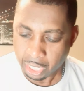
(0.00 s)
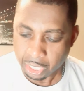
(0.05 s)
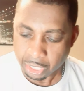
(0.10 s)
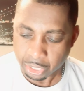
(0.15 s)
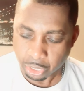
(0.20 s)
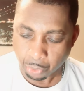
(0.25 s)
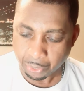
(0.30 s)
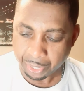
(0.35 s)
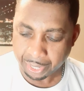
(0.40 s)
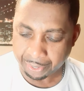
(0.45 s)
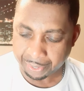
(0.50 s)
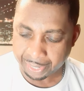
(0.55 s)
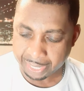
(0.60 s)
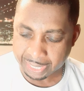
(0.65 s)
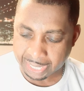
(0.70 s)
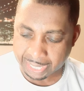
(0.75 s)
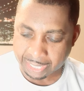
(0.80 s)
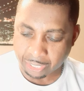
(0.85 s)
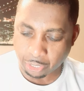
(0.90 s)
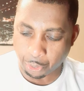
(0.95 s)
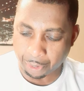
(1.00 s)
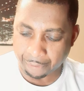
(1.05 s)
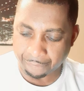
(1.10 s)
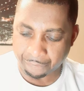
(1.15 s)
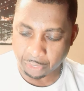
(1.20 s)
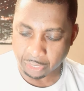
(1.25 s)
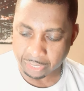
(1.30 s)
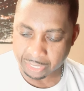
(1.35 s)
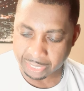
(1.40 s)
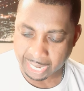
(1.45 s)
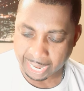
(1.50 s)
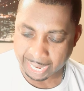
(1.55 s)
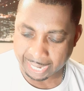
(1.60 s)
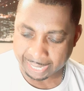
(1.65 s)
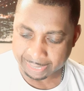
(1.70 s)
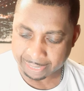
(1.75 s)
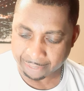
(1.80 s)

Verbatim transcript: So here it is. Let's go to verse 9.